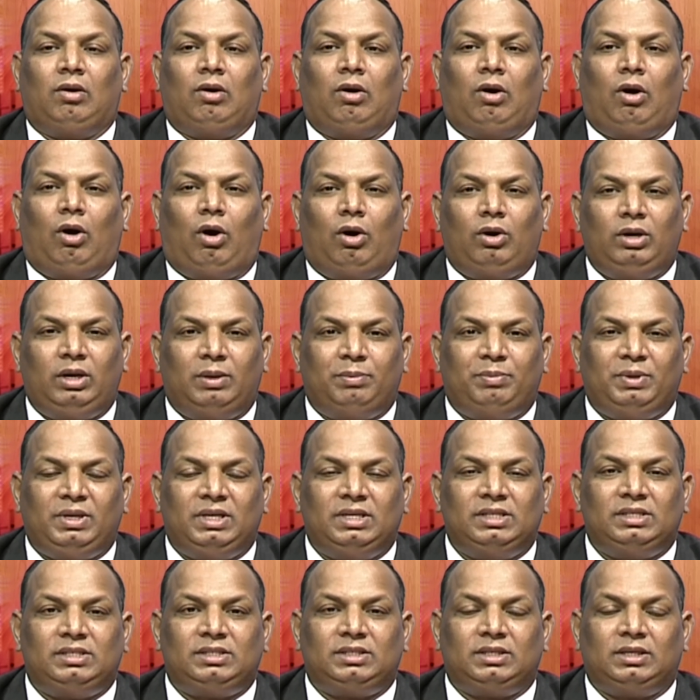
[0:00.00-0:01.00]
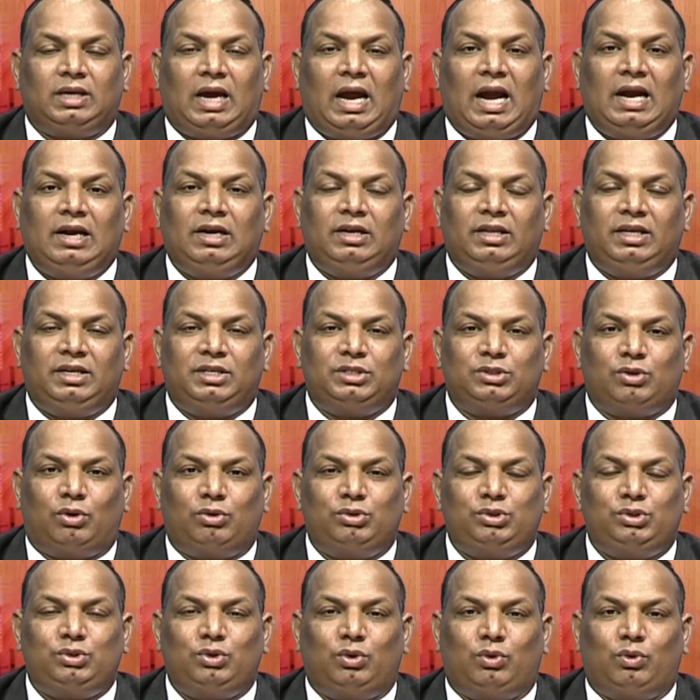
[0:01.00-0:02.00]
All appeals, and there is
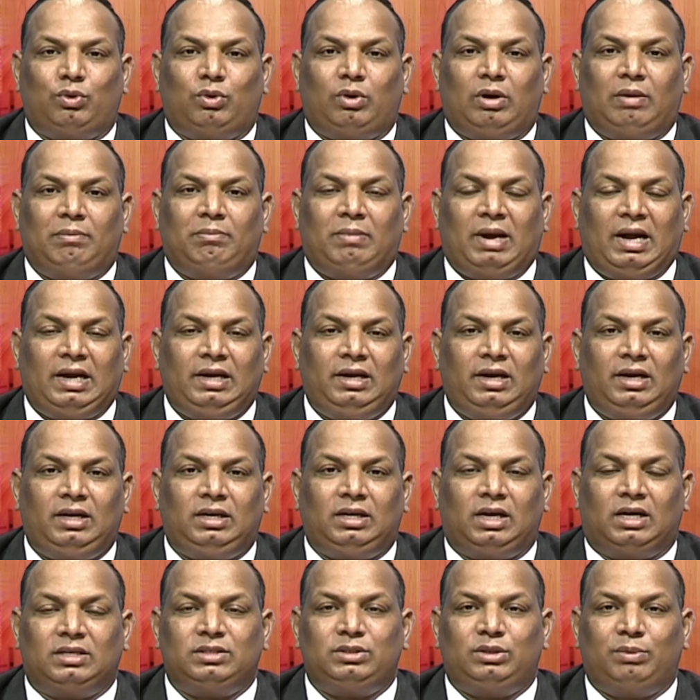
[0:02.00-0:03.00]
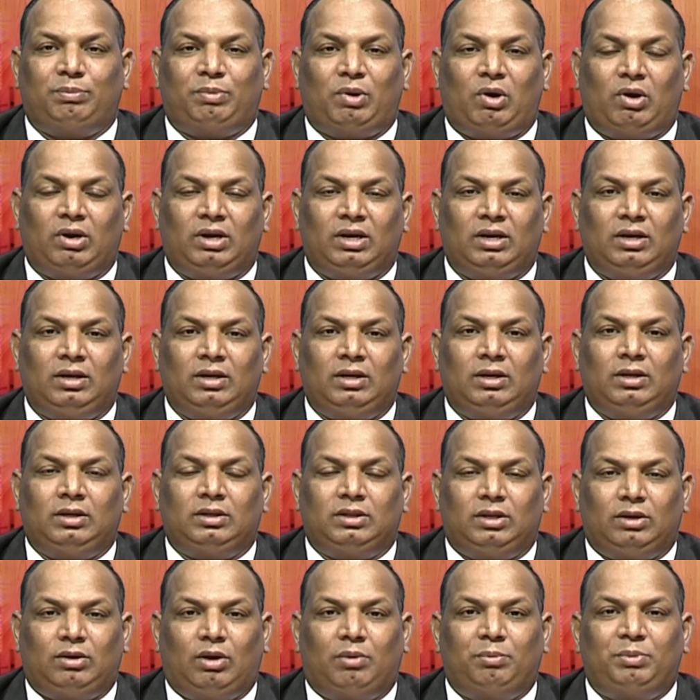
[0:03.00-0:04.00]
also a mandate cast upon the
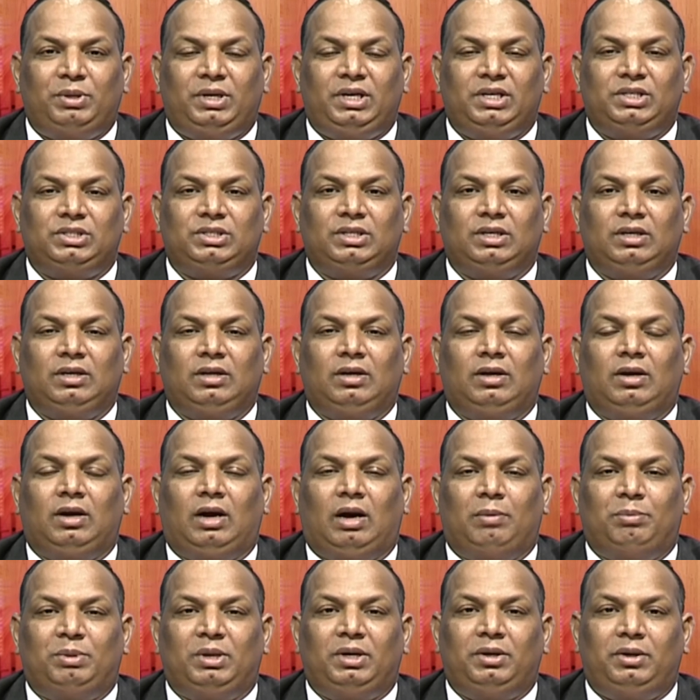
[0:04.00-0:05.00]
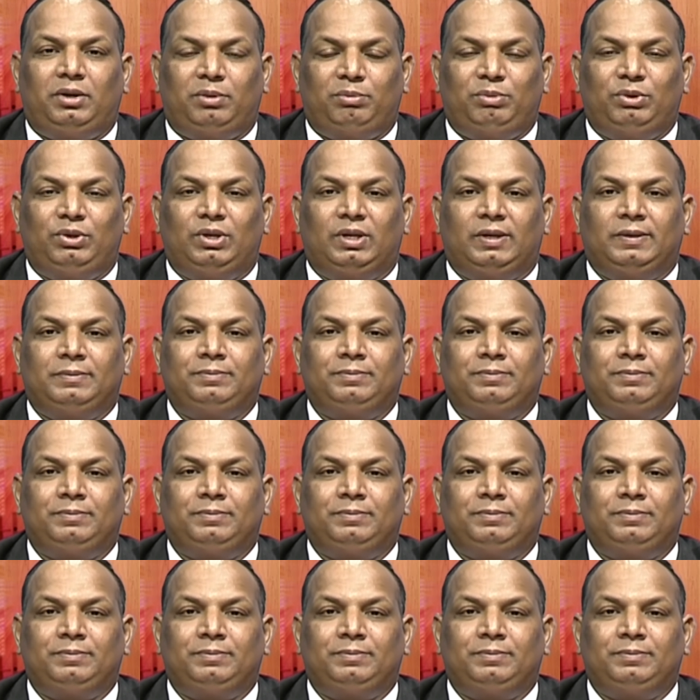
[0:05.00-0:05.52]
Competition Appellate Tribunal